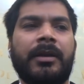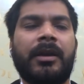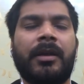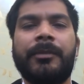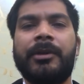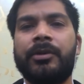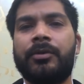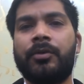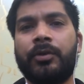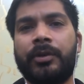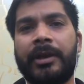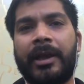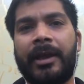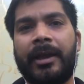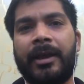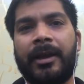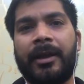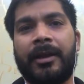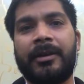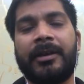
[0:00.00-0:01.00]
Coming to
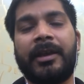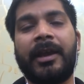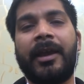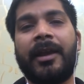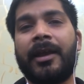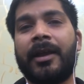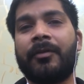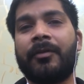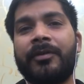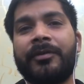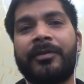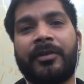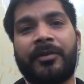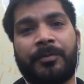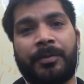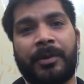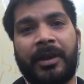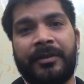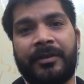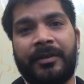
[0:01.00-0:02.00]
DILR, DILR a
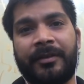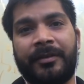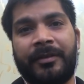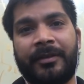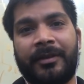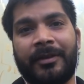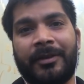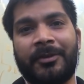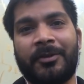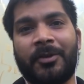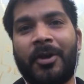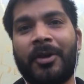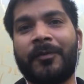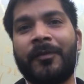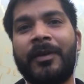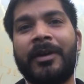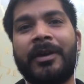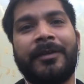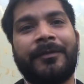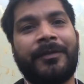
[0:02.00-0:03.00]
surprise this year, not
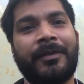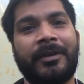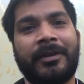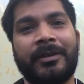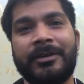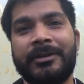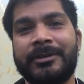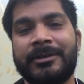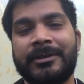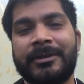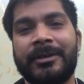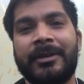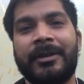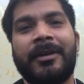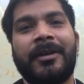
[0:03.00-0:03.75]
very difficult.